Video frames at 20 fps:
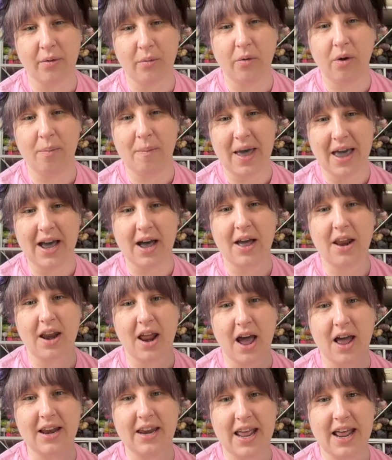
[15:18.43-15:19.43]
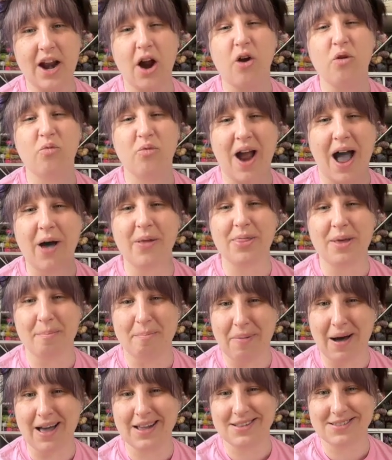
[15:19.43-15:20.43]
we'll make a knit around the
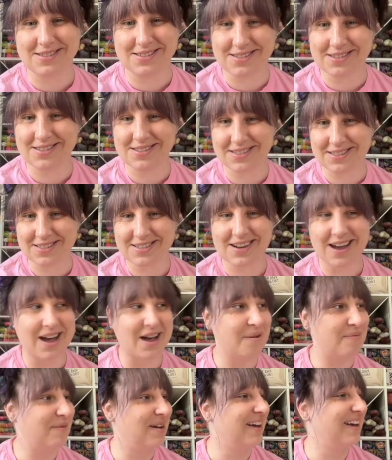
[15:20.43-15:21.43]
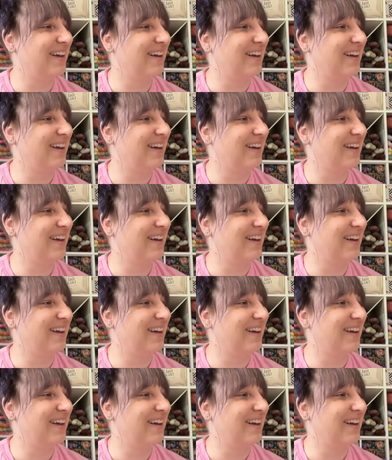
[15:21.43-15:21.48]
buttons this time.